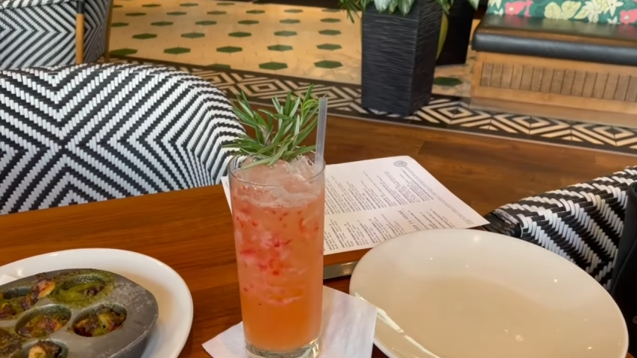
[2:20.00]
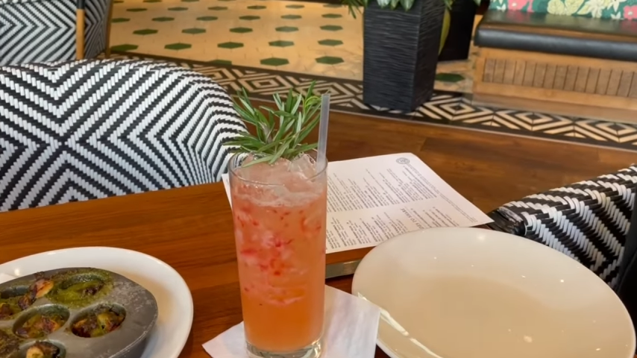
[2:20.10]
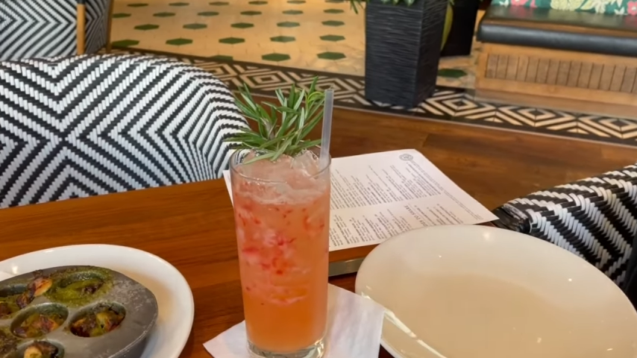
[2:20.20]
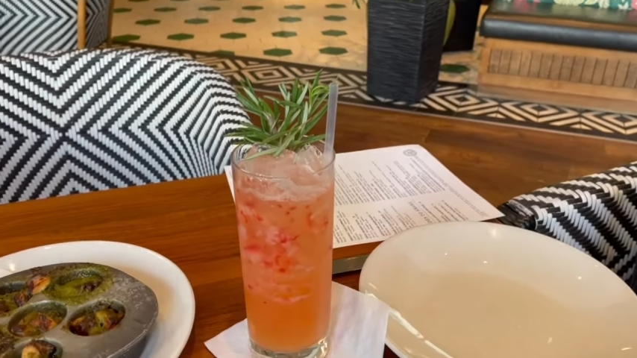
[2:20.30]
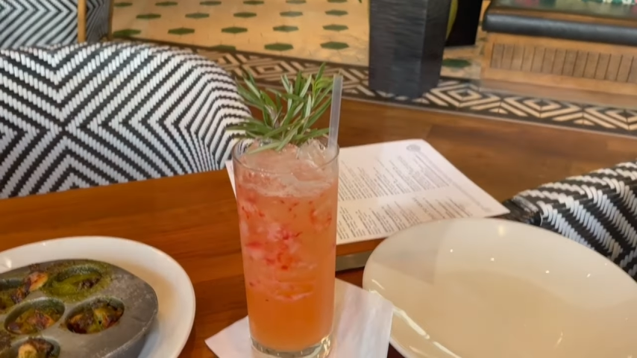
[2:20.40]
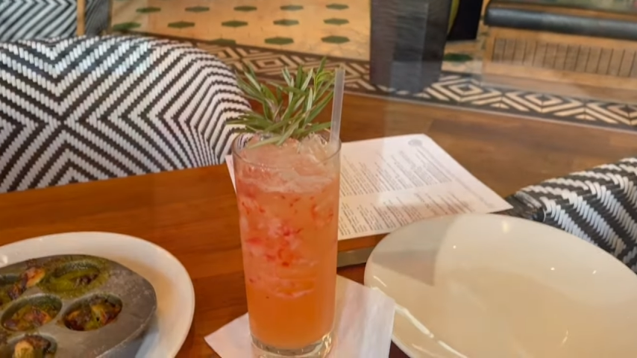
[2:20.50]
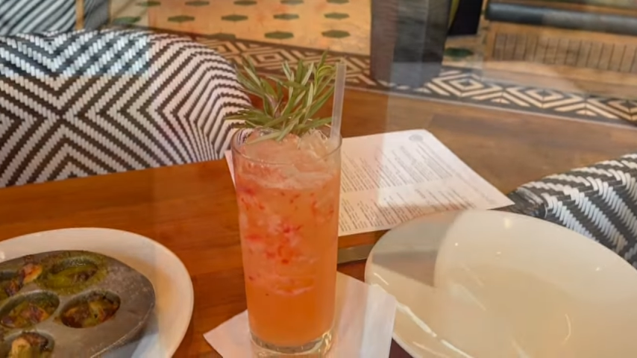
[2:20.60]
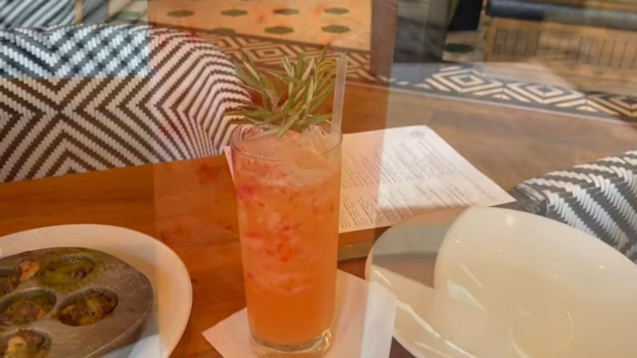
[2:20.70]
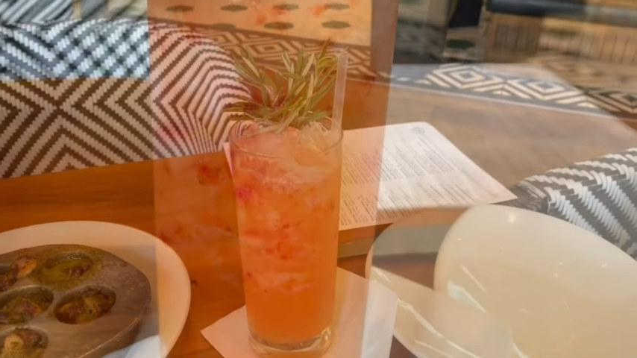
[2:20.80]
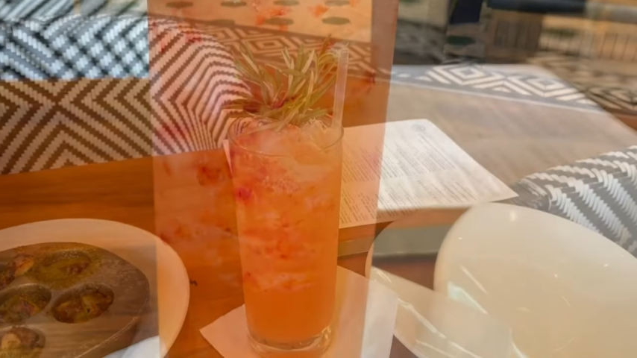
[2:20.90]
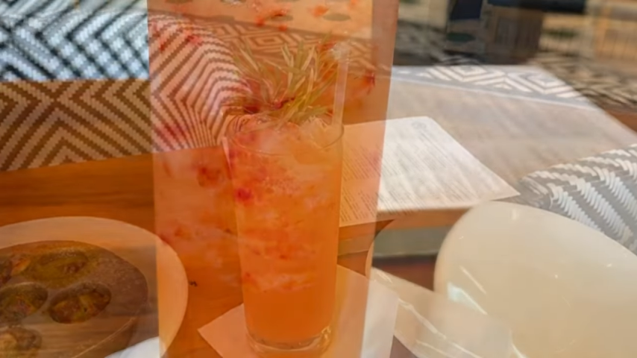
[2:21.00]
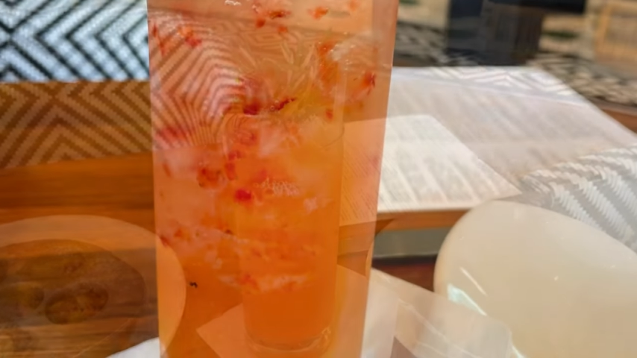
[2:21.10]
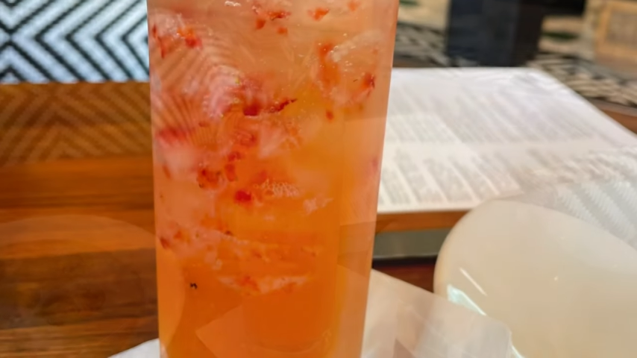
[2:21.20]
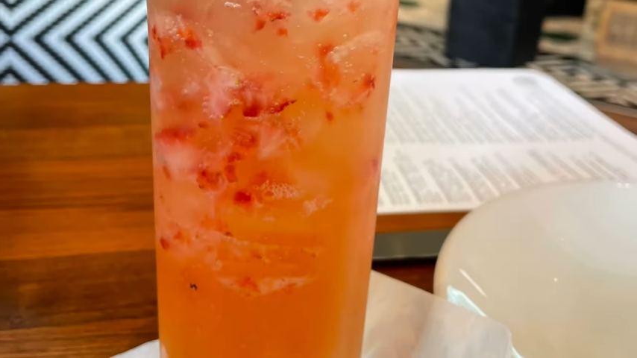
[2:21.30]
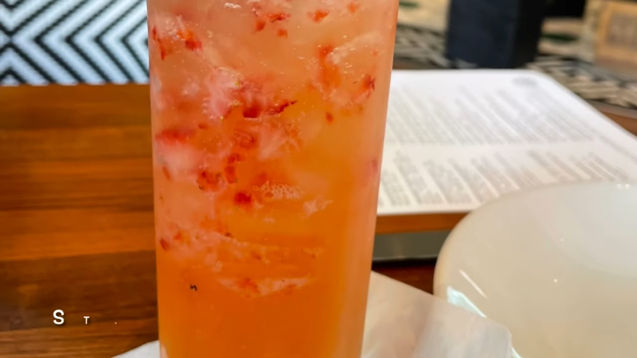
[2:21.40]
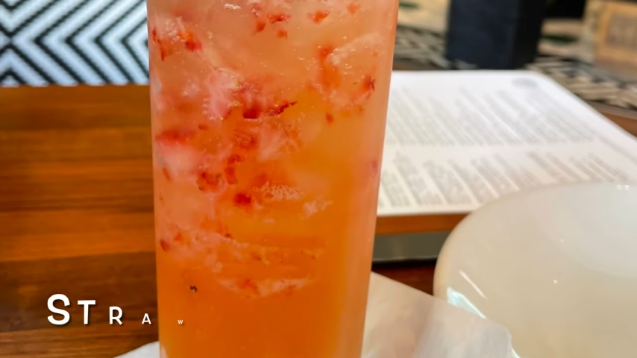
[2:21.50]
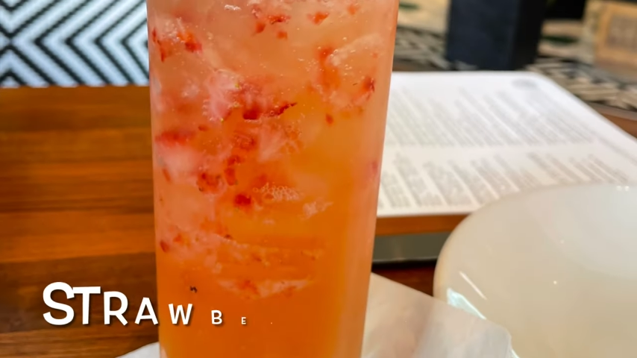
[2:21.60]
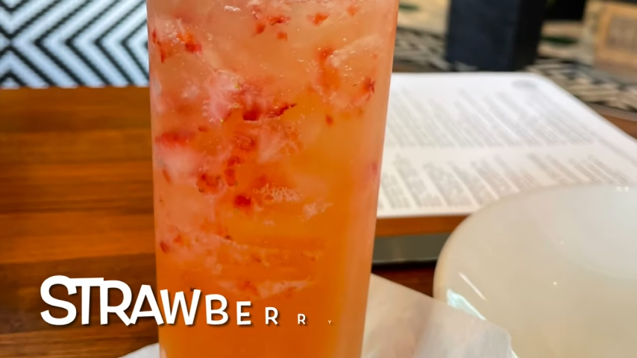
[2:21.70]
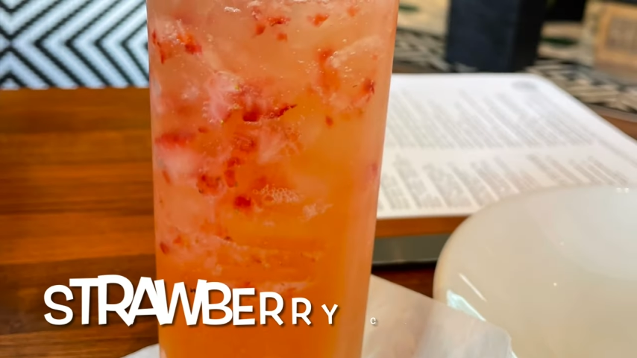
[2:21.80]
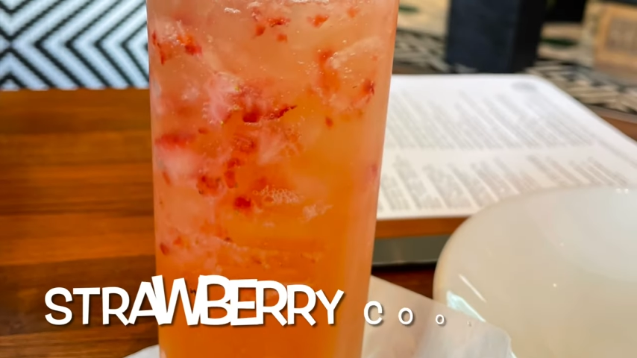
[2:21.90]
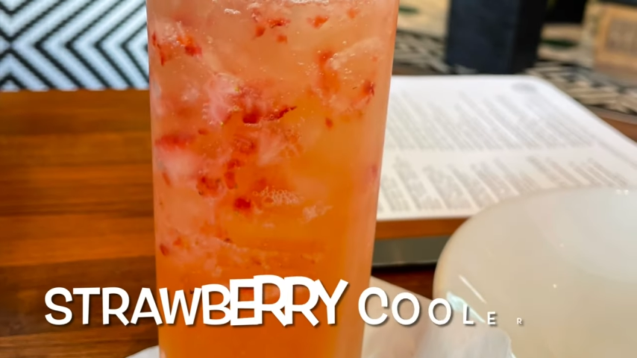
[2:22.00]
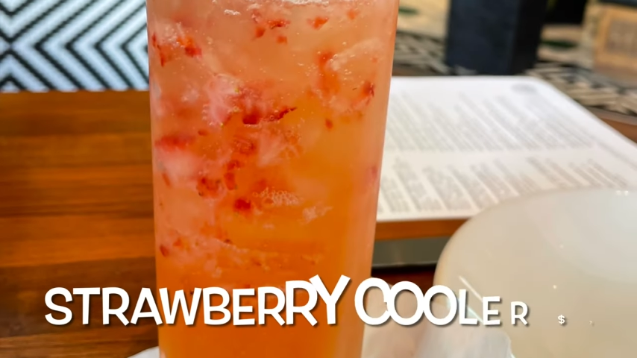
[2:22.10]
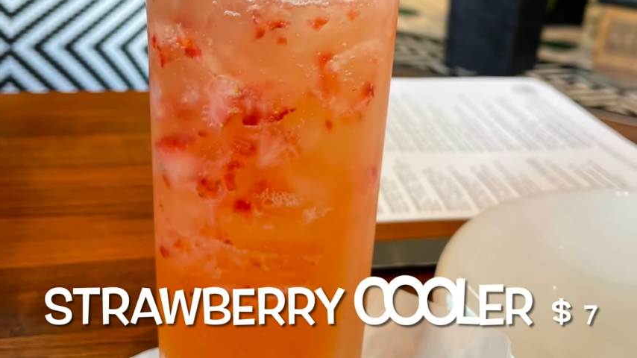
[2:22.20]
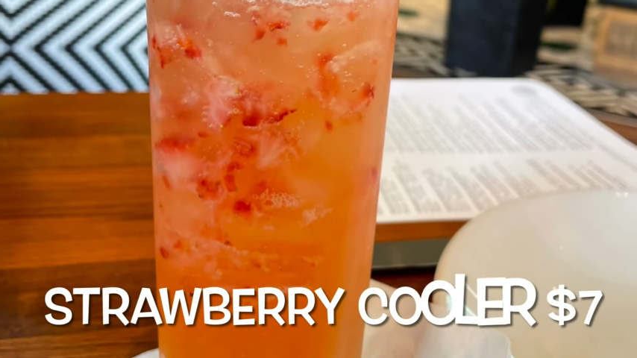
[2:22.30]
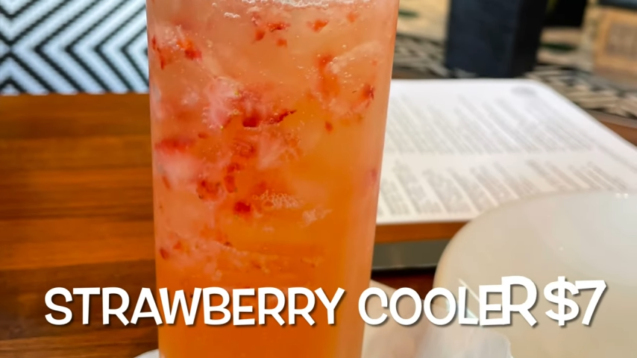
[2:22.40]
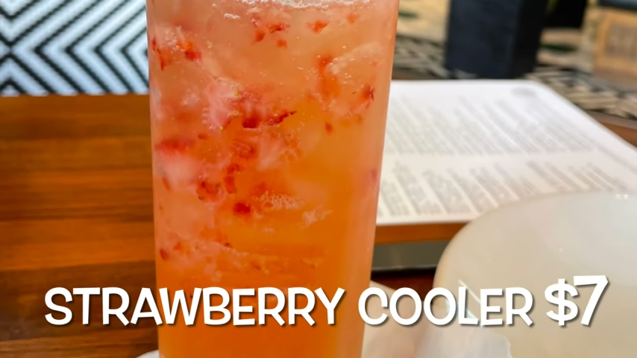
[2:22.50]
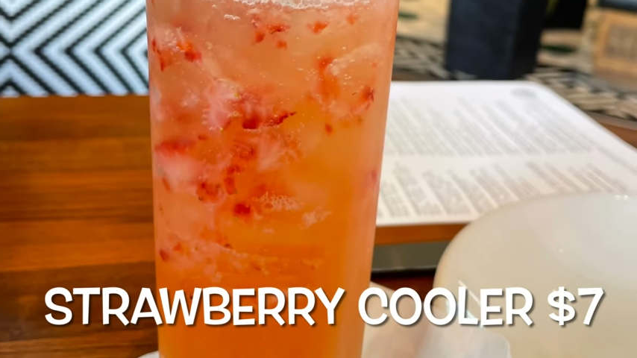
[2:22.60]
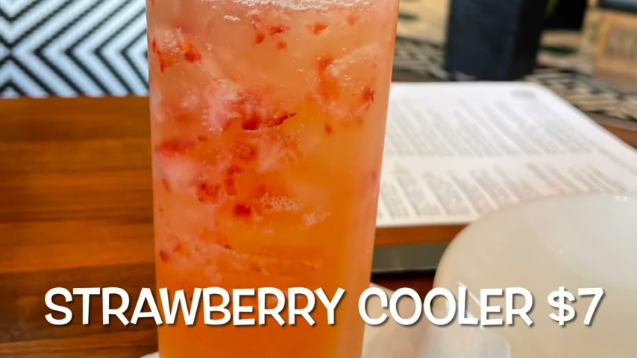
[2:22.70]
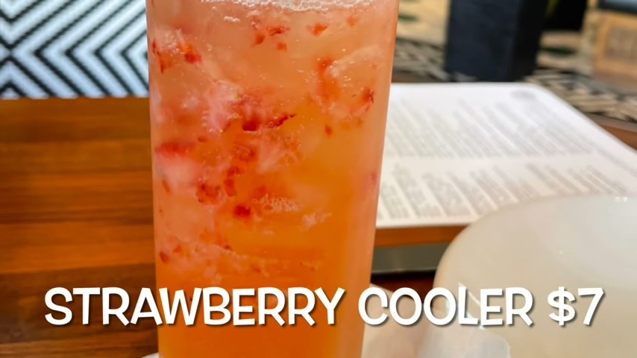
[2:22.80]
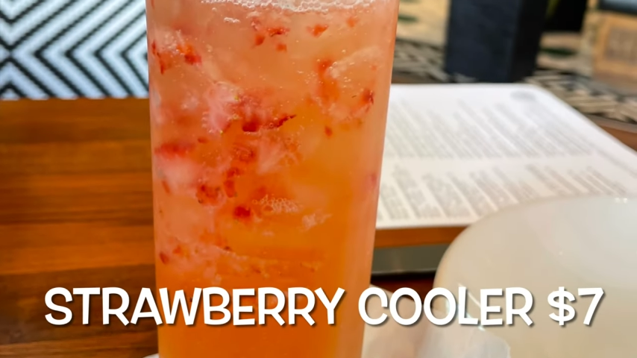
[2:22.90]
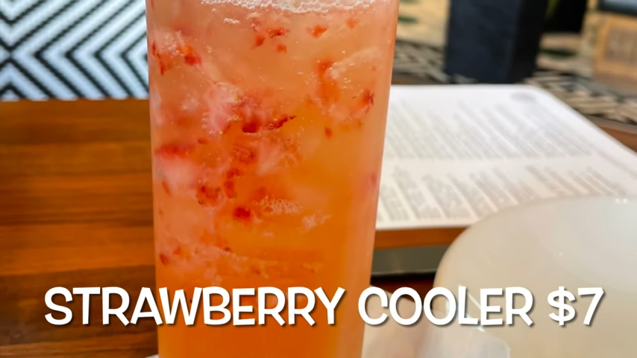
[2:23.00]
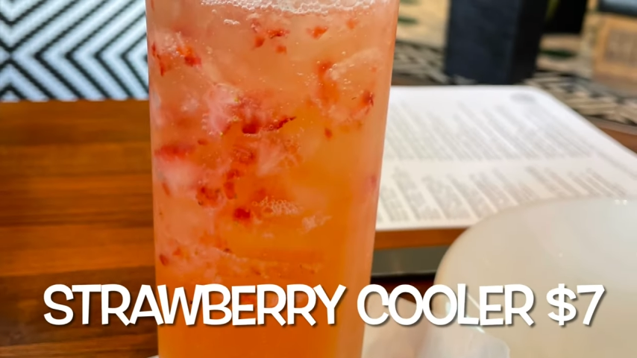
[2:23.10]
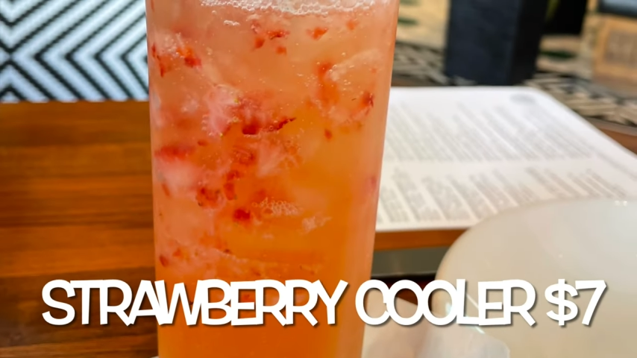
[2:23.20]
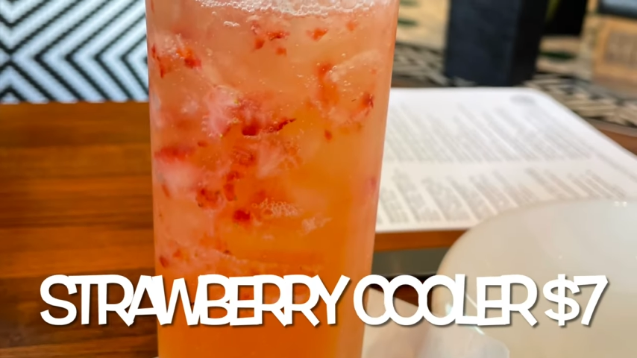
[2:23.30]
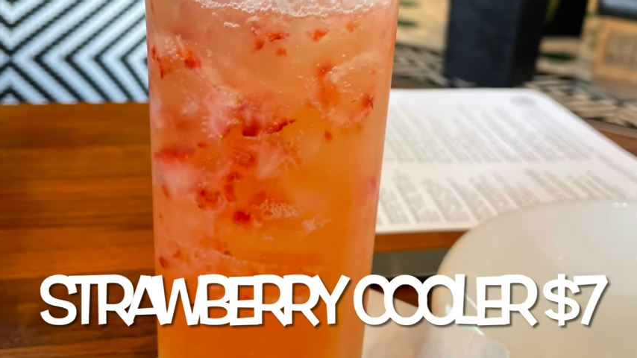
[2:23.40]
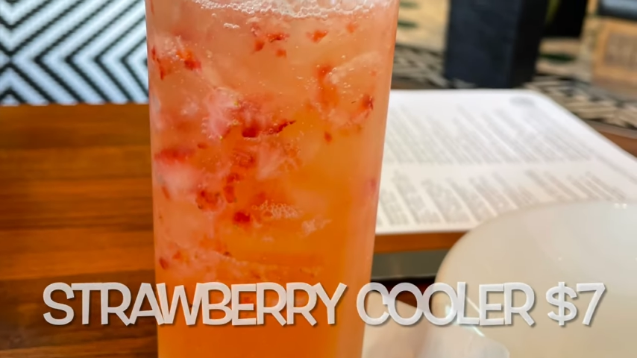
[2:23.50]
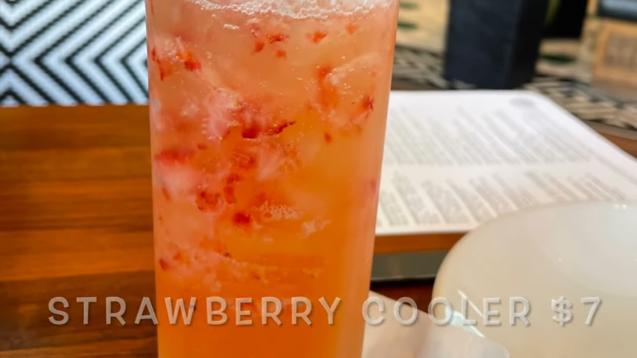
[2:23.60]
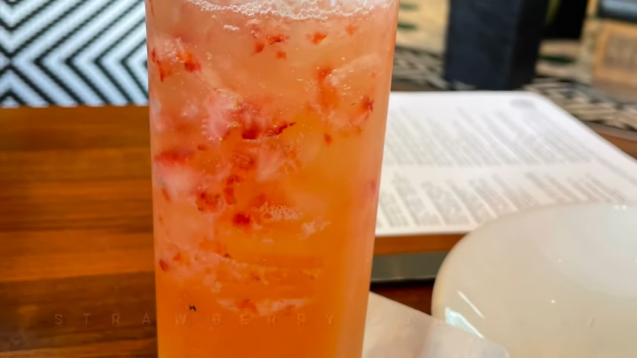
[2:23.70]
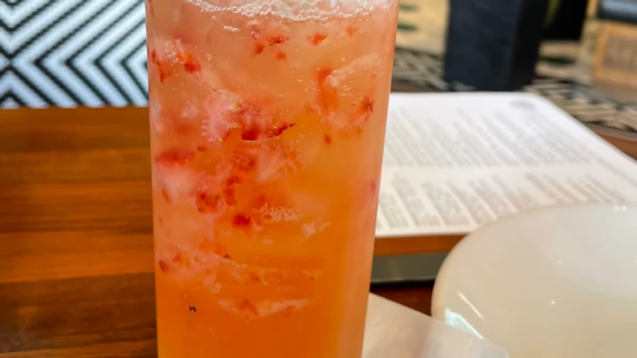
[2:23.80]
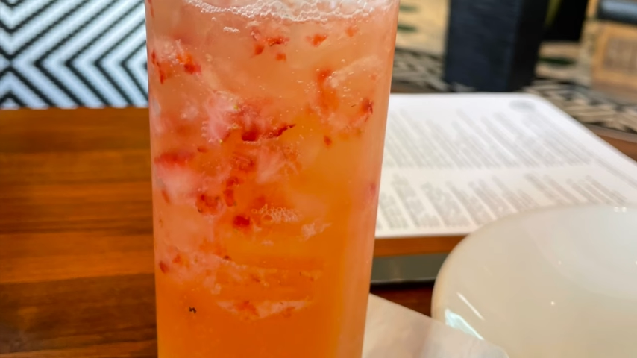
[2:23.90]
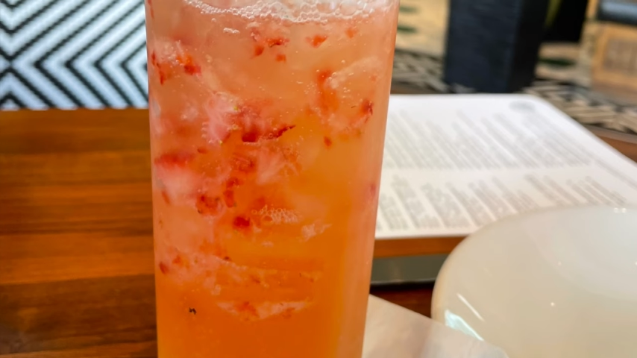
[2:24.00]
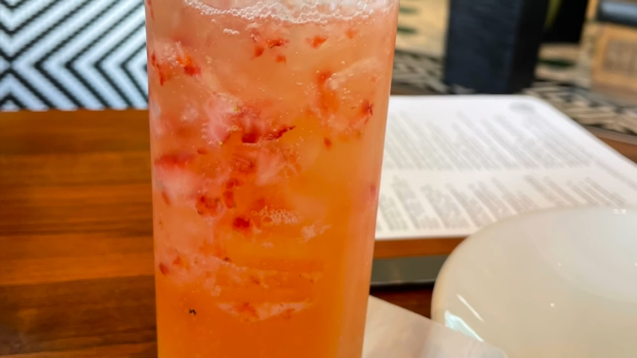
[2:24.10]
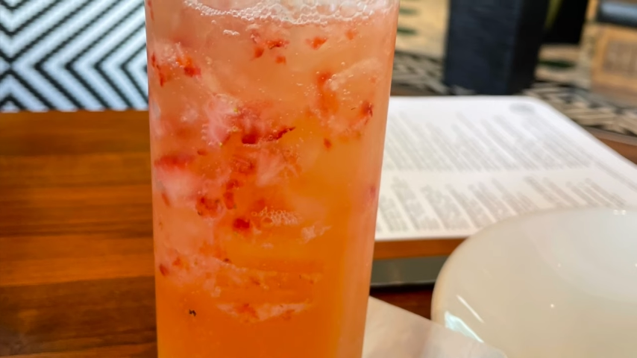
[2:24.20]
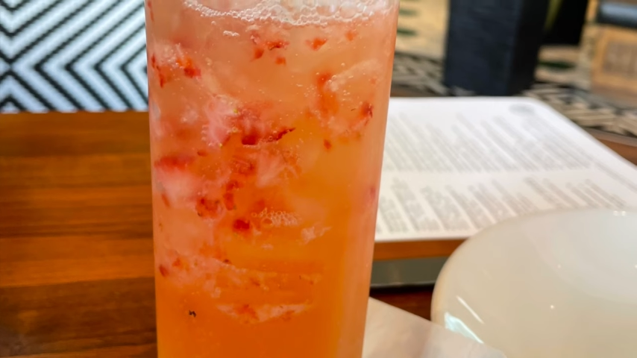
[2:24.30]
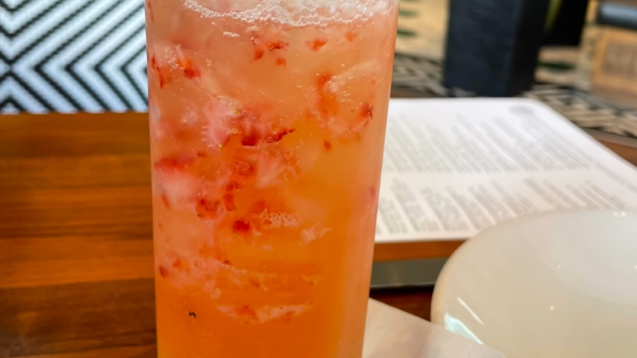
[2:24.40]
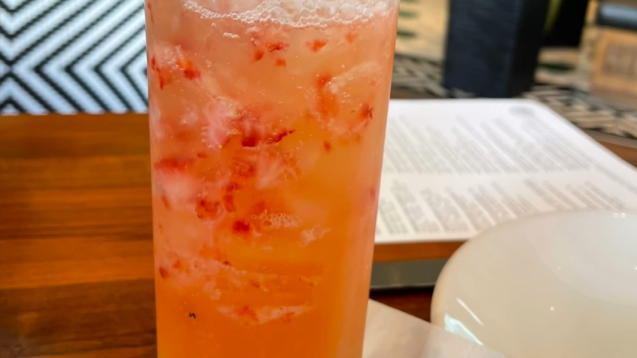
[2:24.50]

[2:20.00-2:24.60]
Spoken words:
No face is visible, so there are no lips to read.